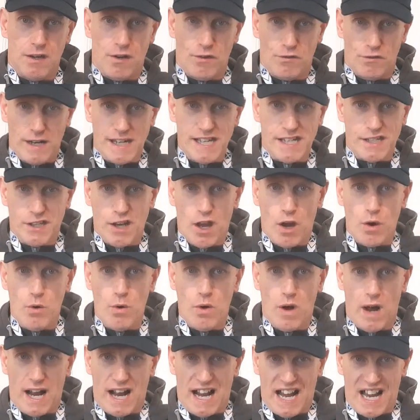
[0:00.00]
Right now,
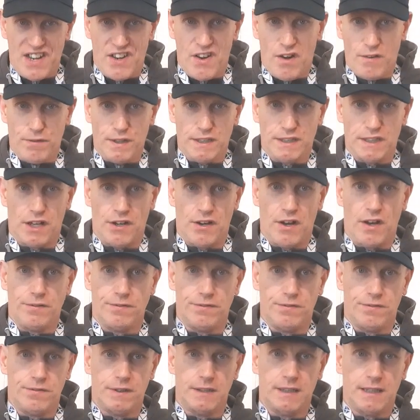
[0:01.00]
enough is
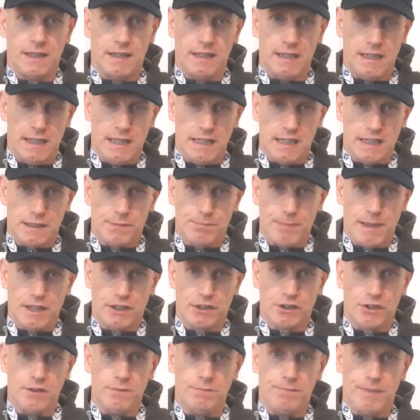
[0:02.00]
enough. Speak
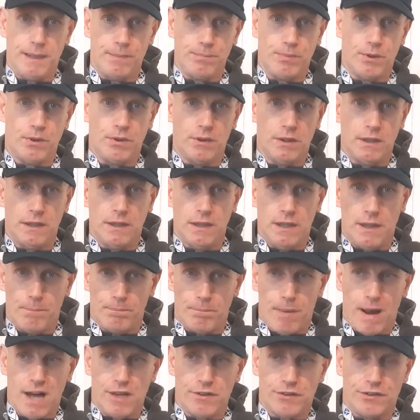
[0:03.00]
soon, people.
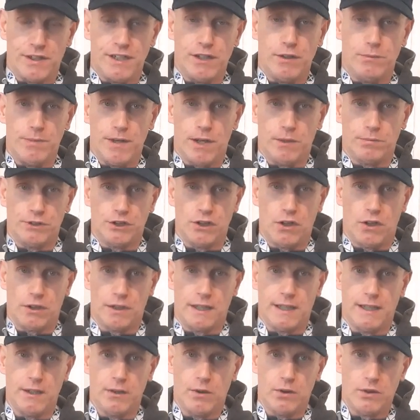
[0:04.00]
Part 3 will be up
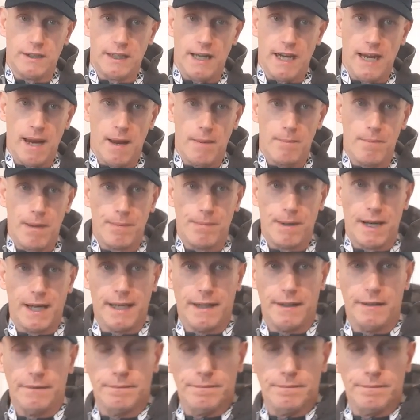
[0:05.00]
shortly. Okay, bye-bye.